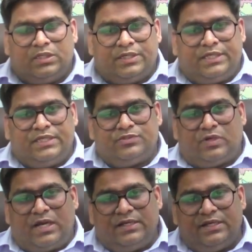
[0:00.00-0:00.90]
Okay, so
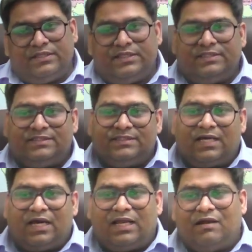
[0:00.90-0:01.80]
under this,
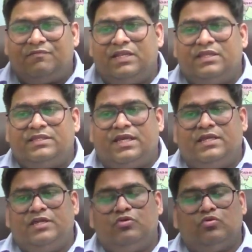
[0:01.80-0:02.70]
the Aravalli and
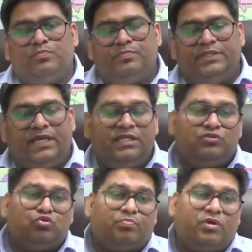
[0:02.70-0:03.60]
Delhi group, Delhi
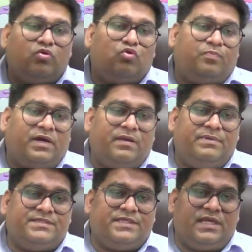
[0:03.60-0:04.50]
super group are
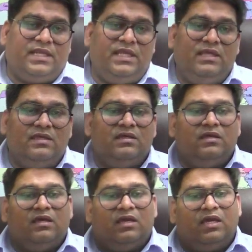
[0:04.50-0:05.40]
basically
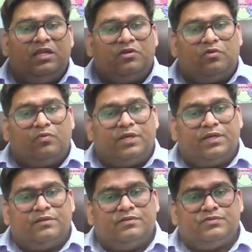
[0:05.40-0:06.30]
included.
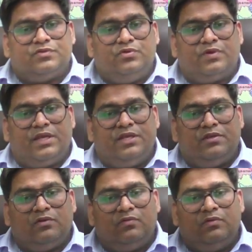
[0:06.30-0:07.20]
So you can
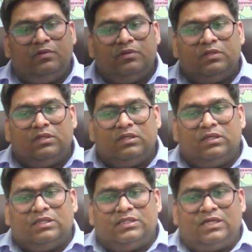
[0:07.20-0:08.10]
include
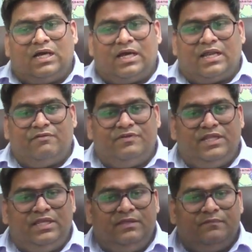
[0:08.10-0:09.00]
the Aravalli